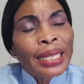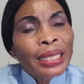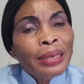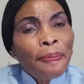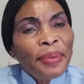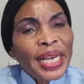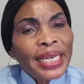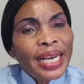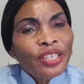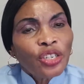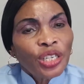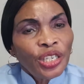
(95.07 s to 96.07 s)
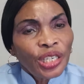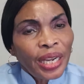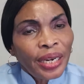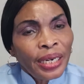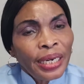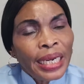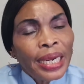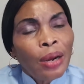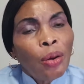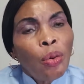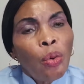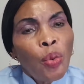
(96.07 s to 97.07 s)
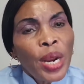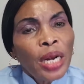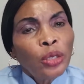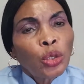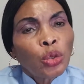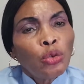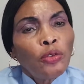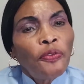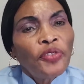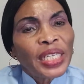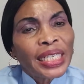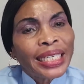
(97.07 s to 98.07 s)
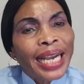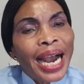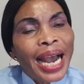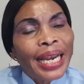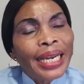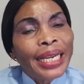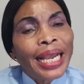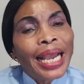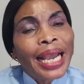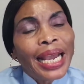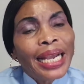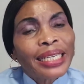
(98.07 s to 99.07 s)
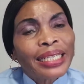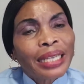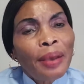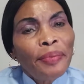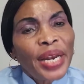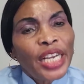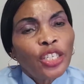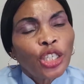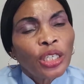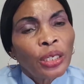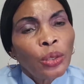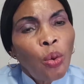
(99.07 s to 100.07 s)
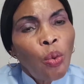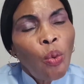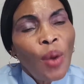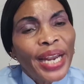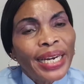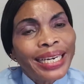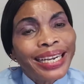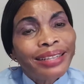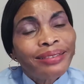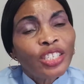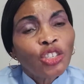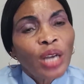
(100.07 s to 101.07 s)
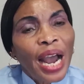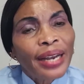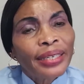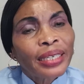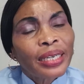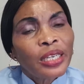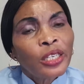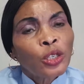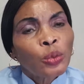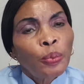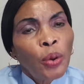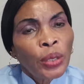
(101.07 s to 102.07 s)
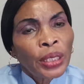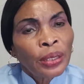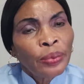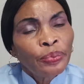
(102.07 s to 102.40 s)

The pediatrician will do physical examination when the child is born.